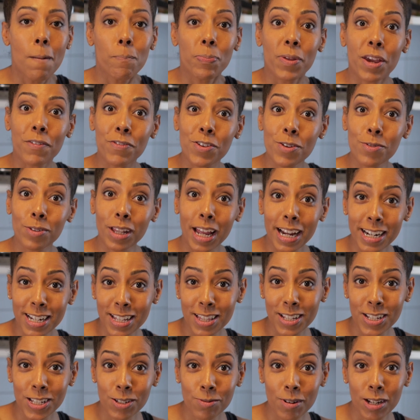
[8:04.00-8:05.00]
If you liked
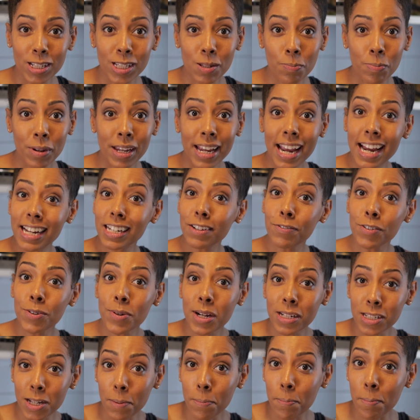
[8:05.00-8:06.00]
this recipe, and if you
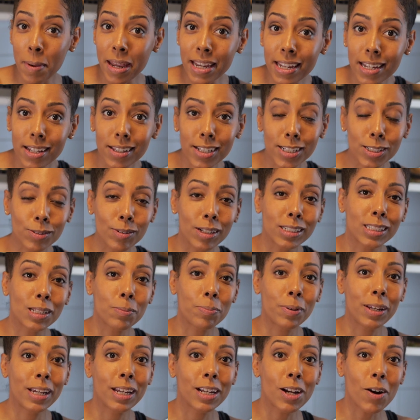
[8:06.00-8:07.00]
end up making this
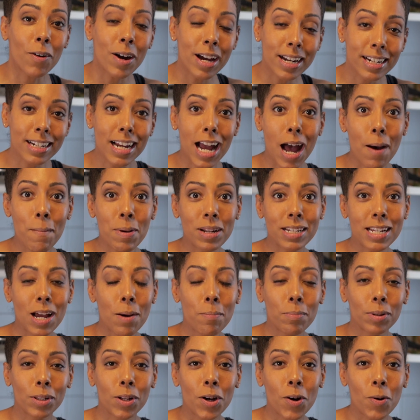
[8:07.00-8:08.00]
recipe, go ahead and comment
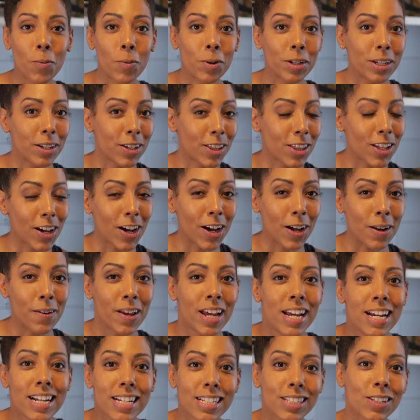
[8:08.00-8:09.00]
down below what you thought.
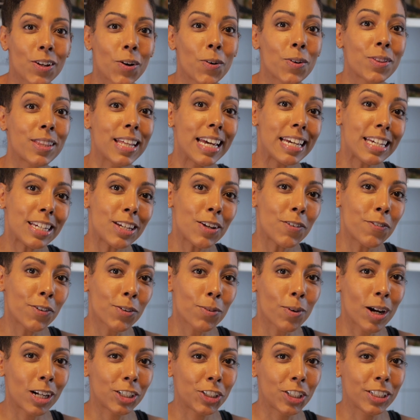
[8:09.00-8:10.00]
So thank you for
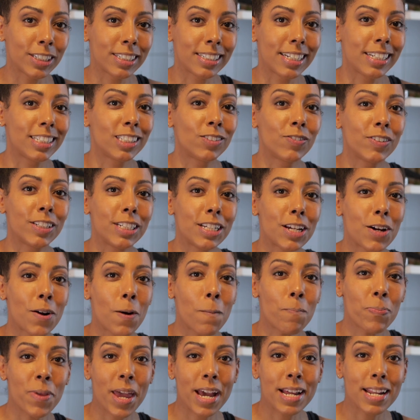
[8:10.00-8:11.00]
watching today's
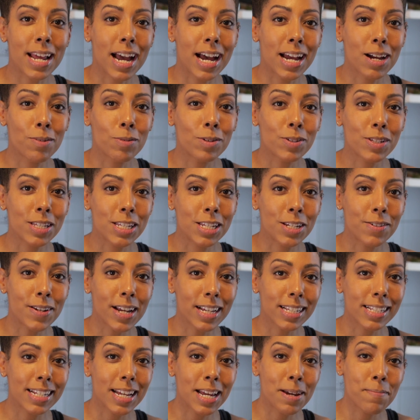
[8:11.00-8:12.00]
video, and I will see you
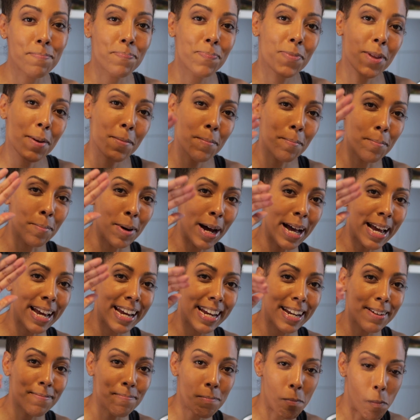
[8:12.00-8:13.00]
next time.
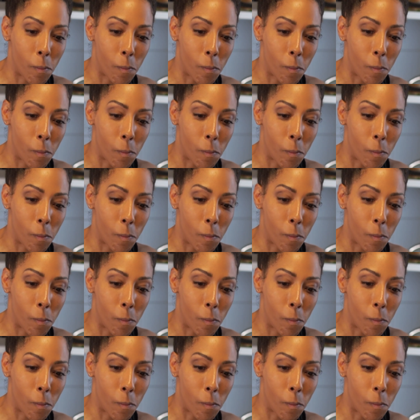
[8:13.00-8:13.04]
Bye.